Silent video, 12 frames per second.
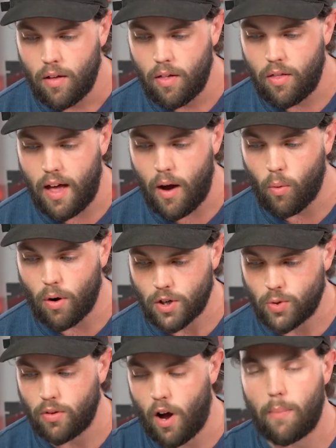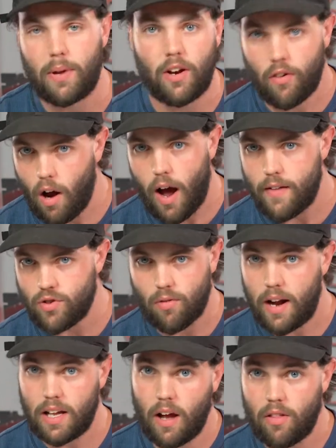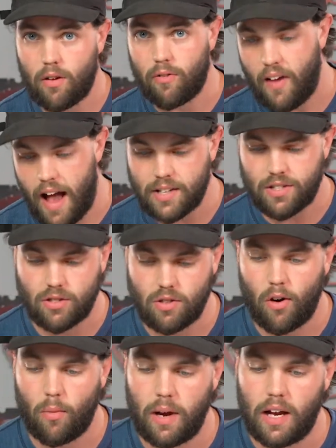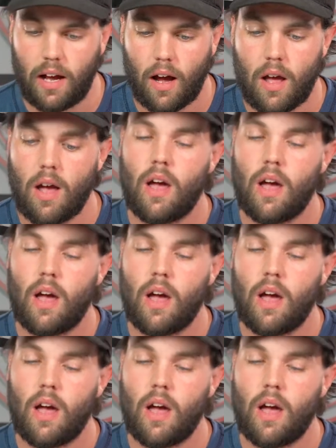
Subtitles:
that works with Optane drives or any other fast and slow media